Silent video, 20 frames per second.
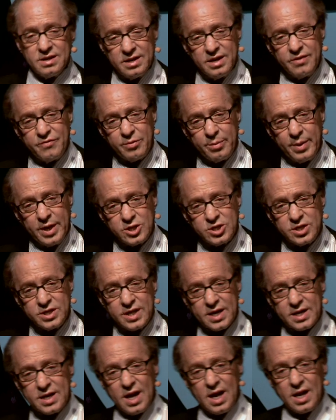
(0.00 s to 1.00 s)
information
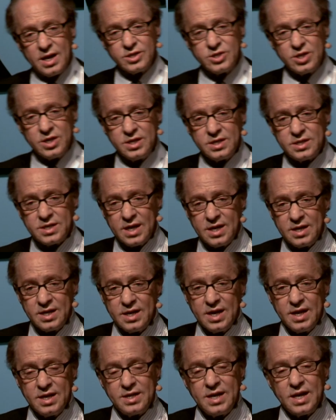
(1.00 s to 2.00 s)
technologies.
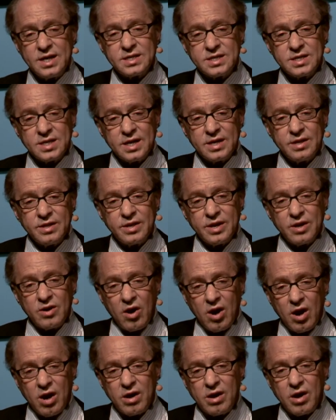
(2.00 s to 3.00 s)
And yes, there
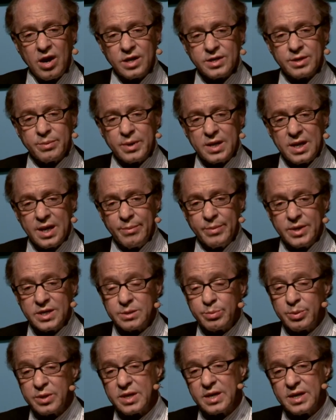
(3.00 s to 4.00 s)
are ultimate
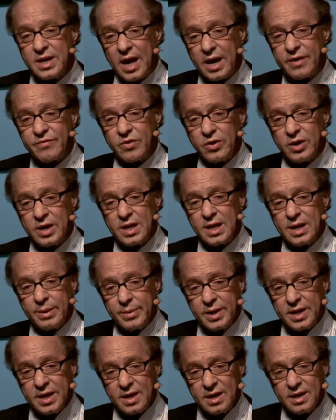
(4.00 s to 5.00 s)
limits, but they're not very
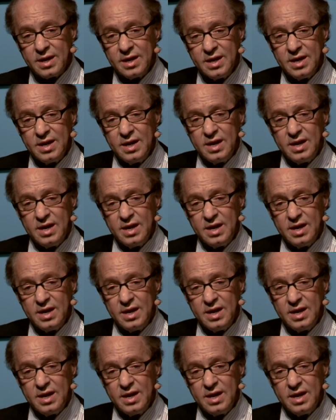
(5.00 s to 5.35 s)
limiting.